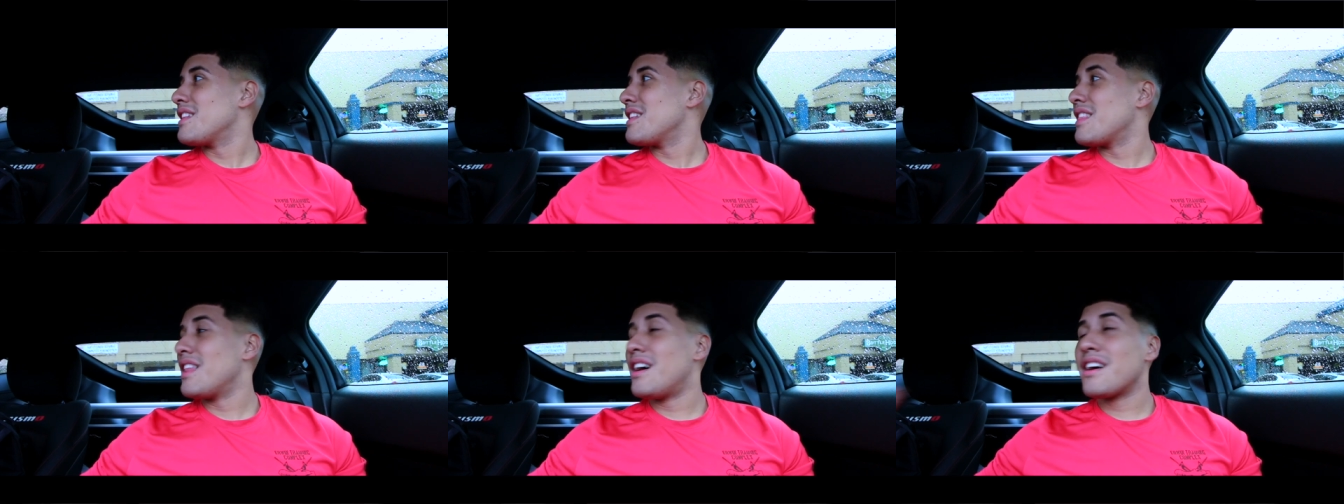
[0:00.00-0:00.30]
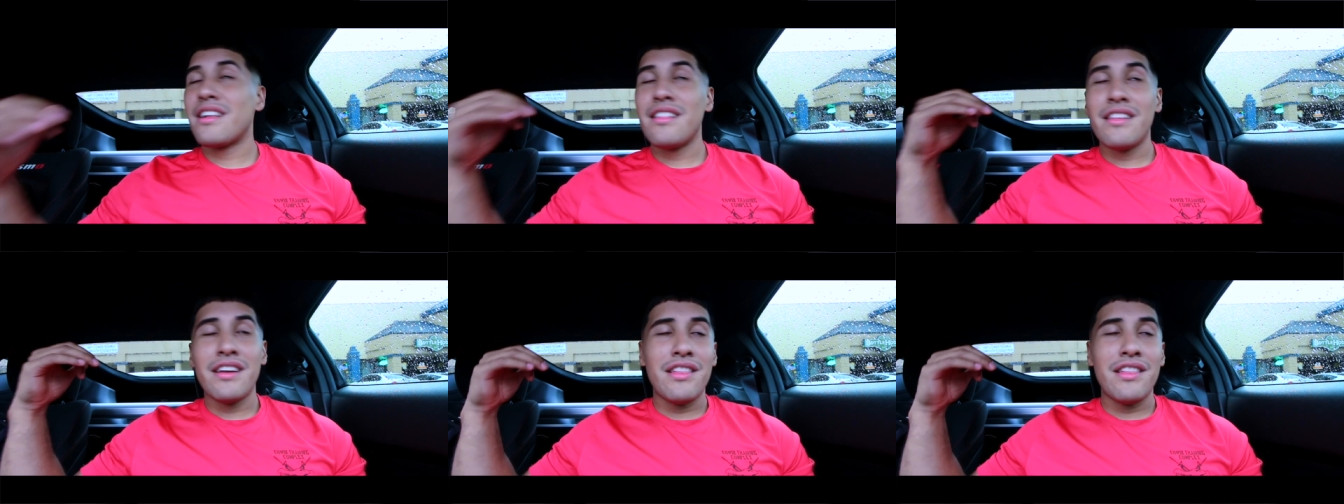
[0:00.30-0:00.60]

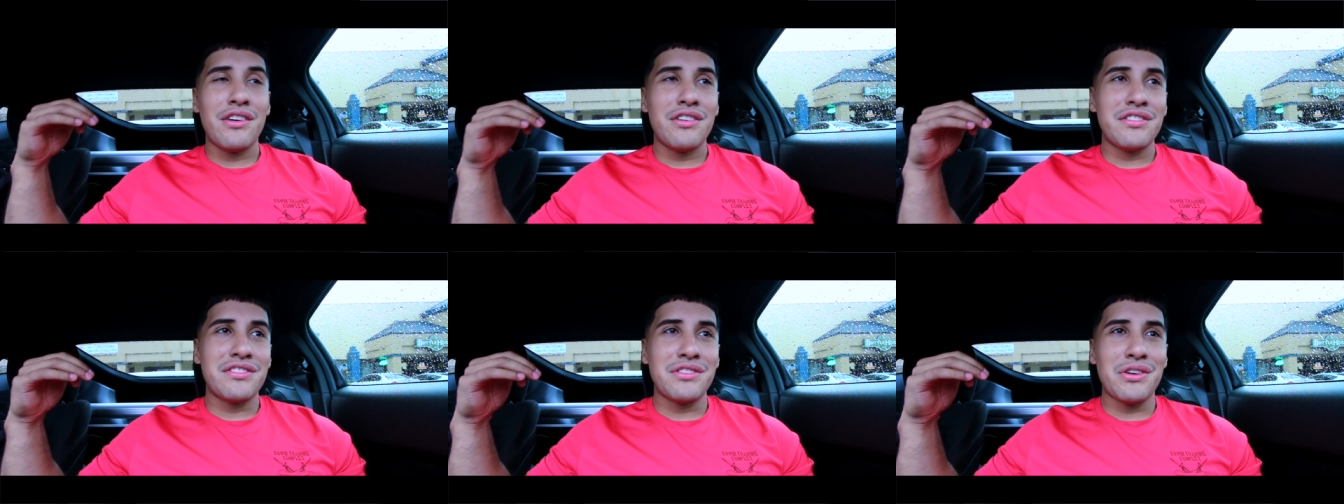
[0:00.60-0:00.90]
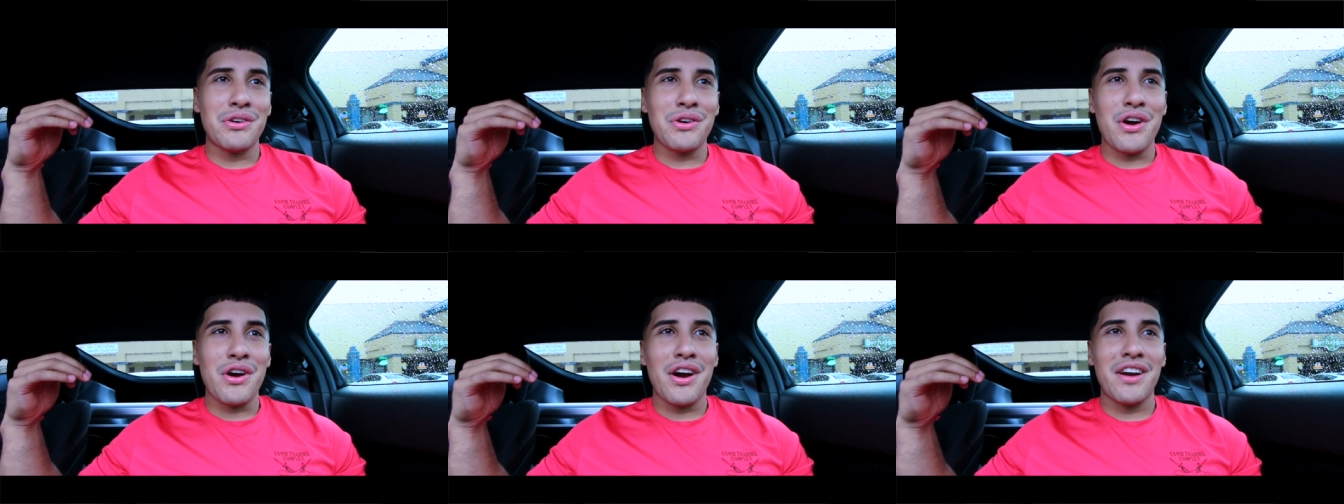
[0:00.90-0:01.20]
luckily there's
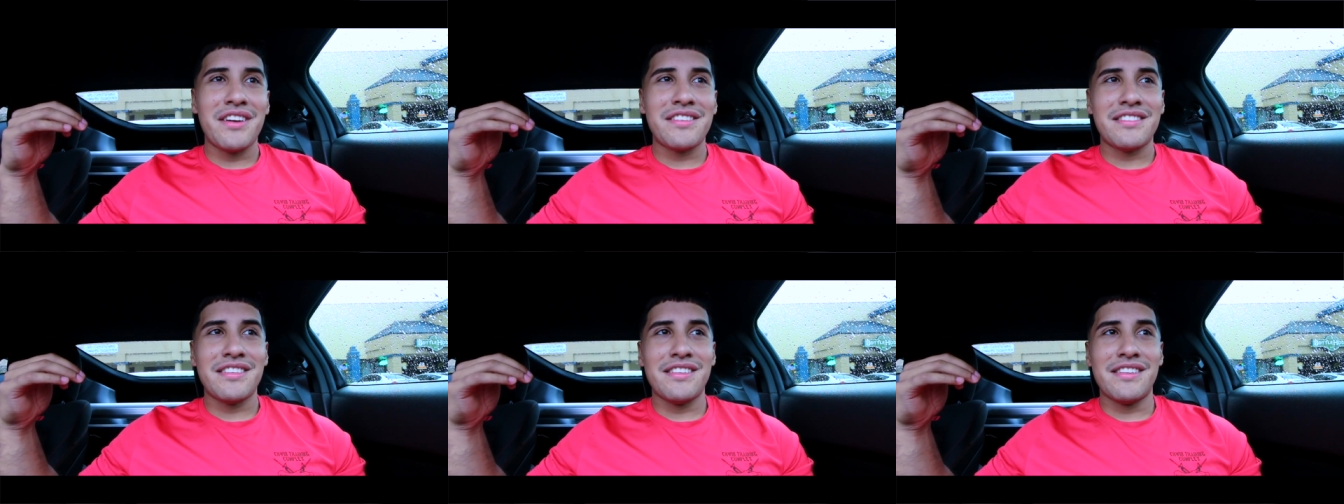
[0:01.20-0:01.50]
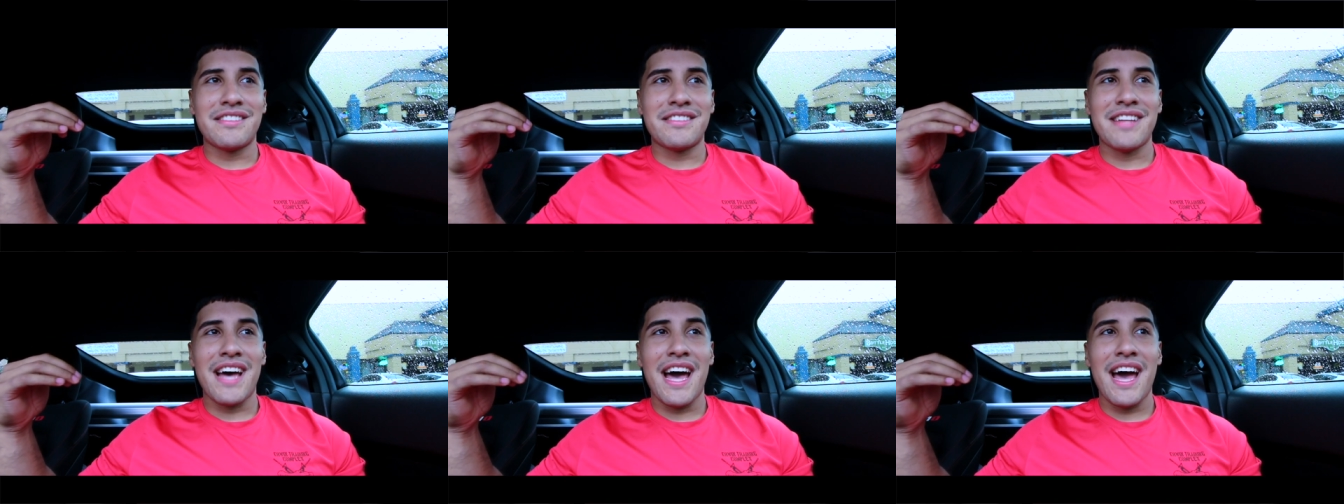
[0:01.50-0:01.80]
no cars to
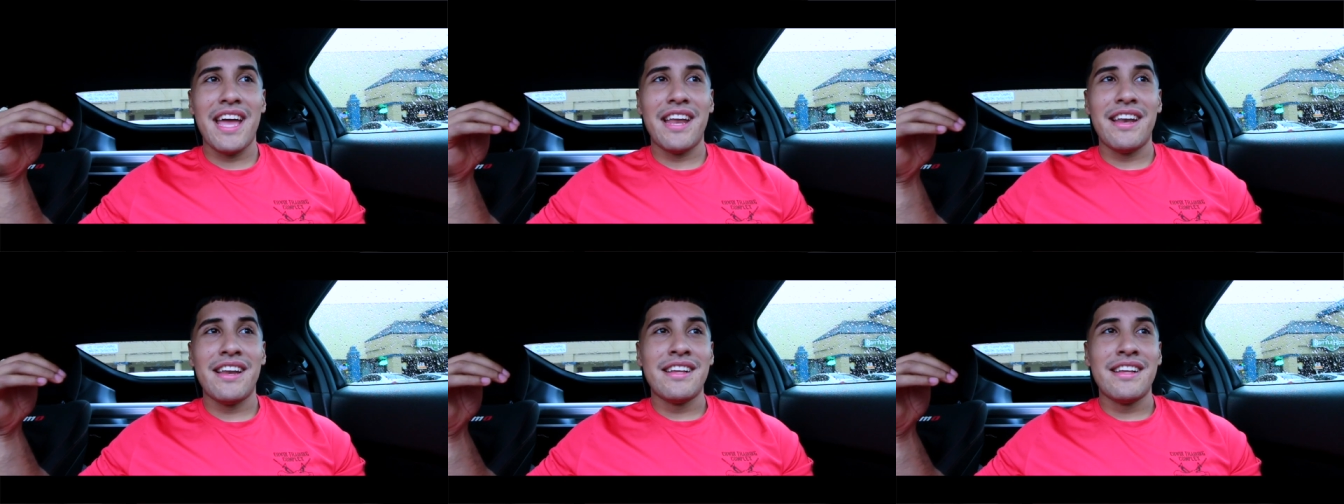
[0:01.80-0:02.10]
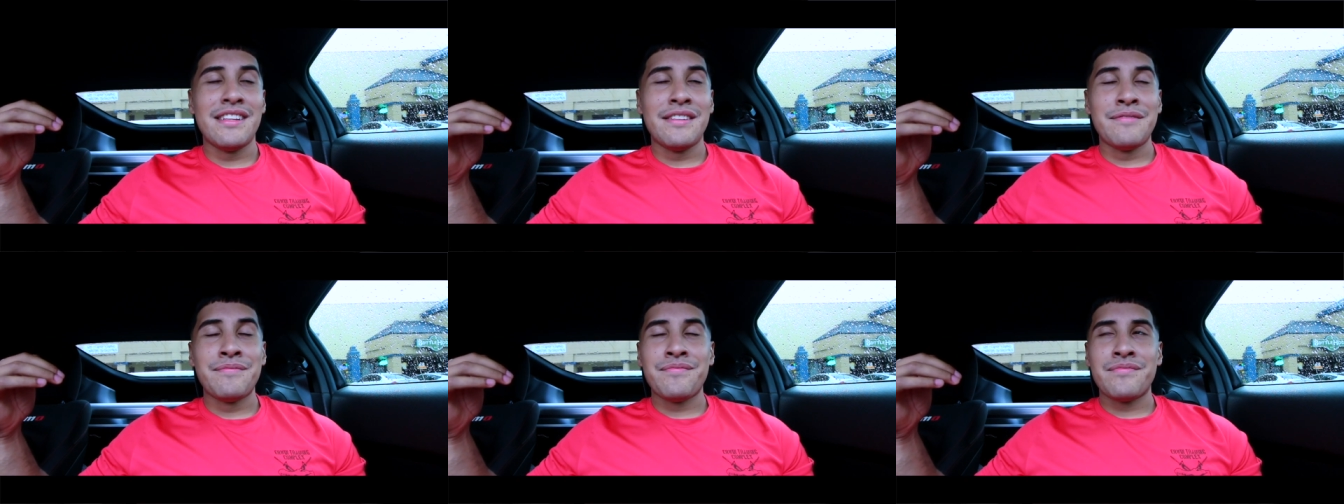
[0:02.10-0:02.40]
the side,
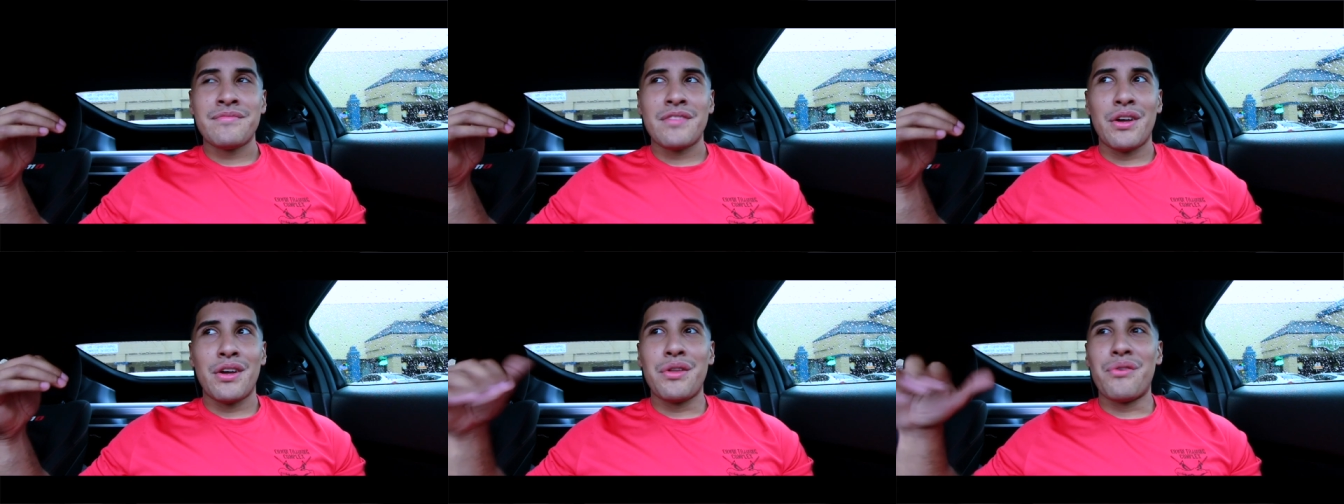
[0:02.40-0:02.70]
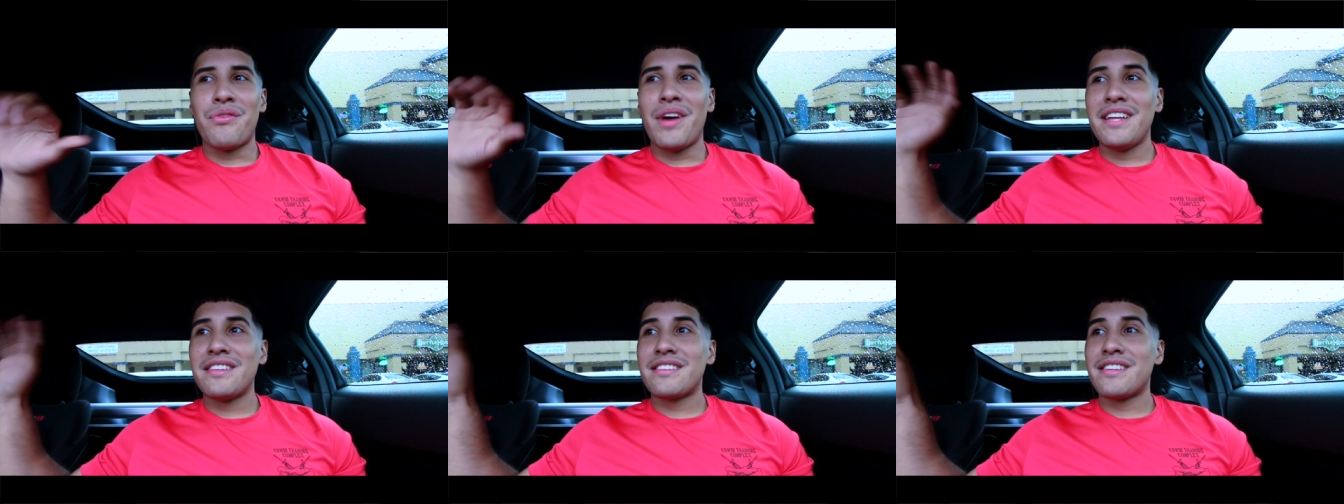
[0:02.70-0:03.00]
on
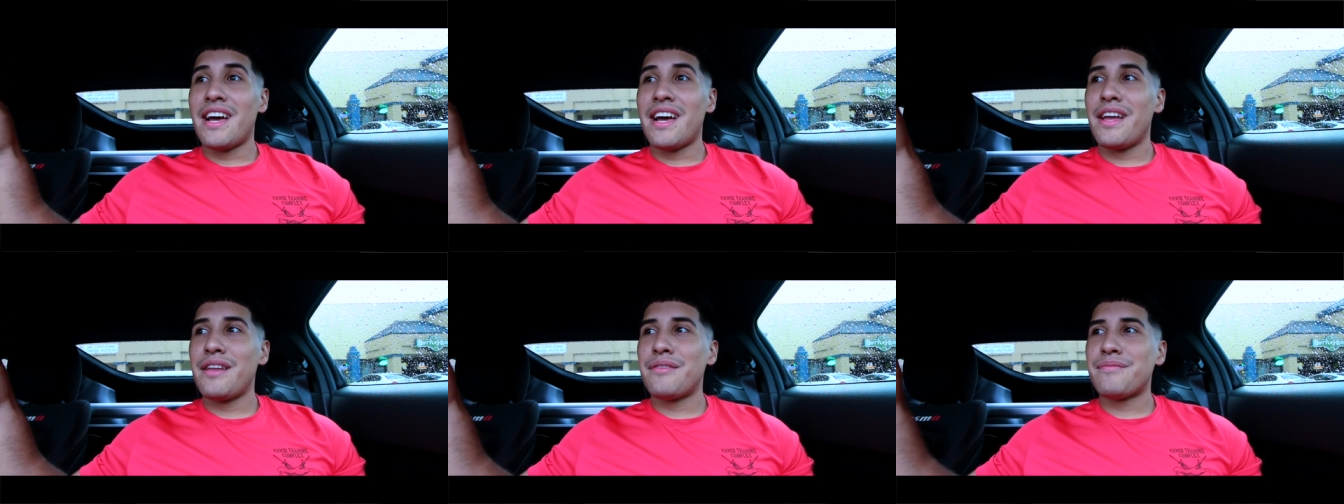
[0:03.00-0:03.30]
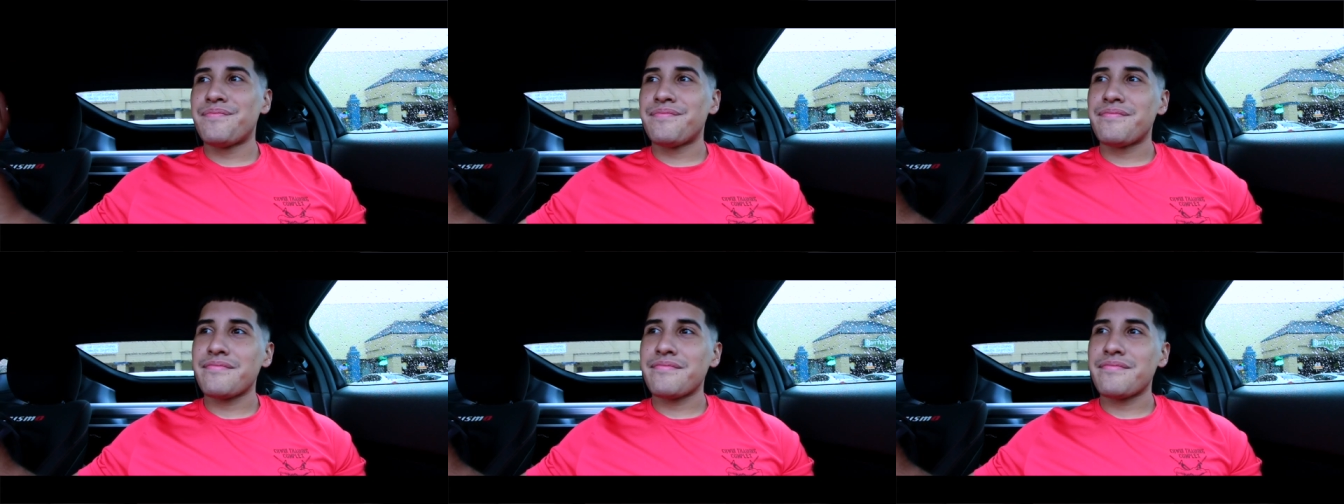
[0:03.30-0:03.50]
the right side.